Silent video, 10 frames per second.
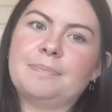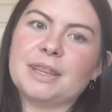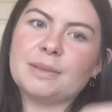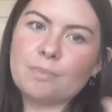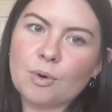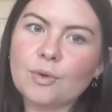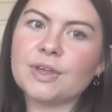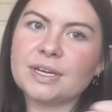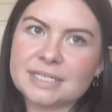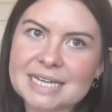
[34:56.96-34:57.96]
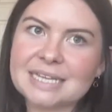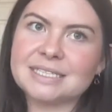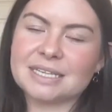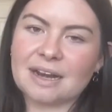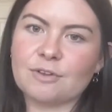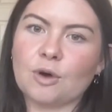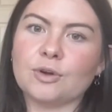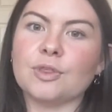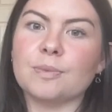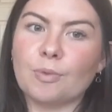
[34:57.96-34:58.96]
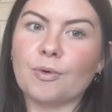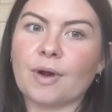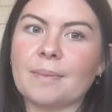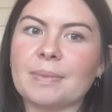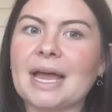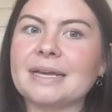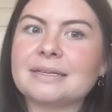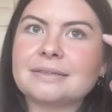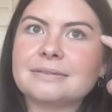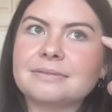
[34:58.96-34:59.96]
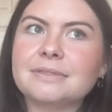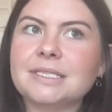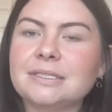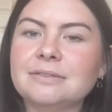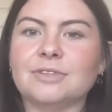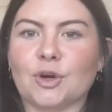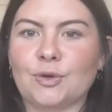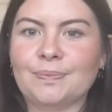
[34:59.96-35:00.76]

But the more that dates that I've gone on, the more I'm like, oh, no.